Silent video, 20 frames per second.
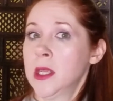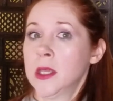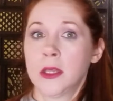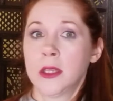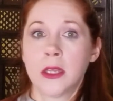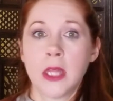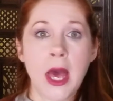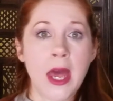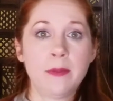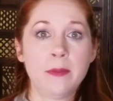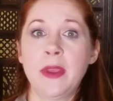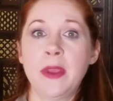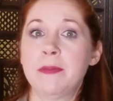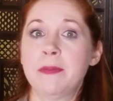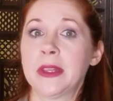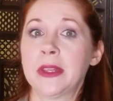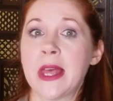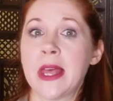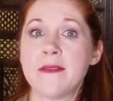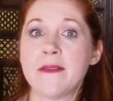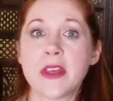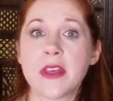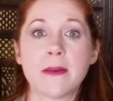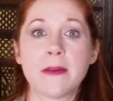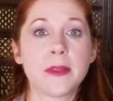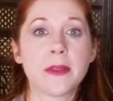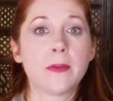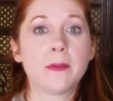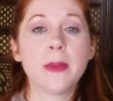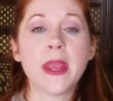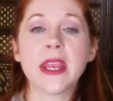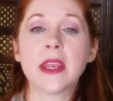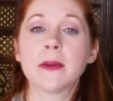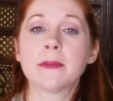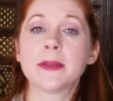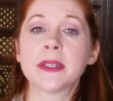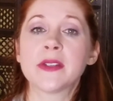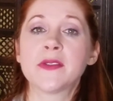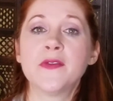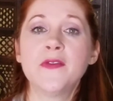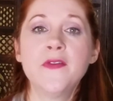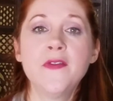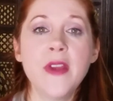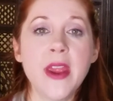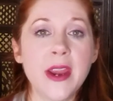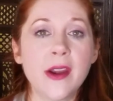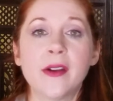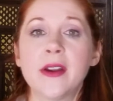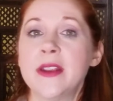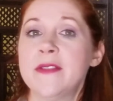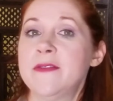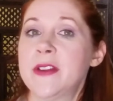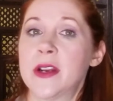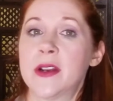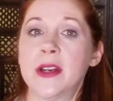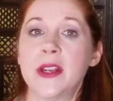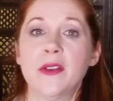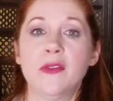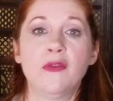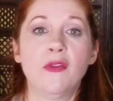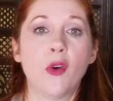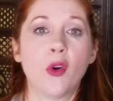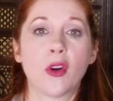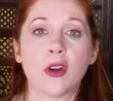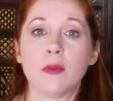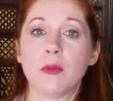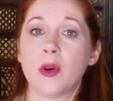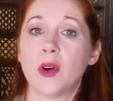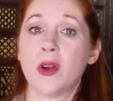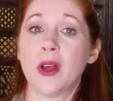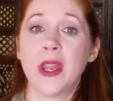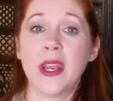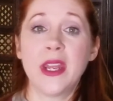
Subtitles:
A lot of people love them. Their makeup is very, very affordable,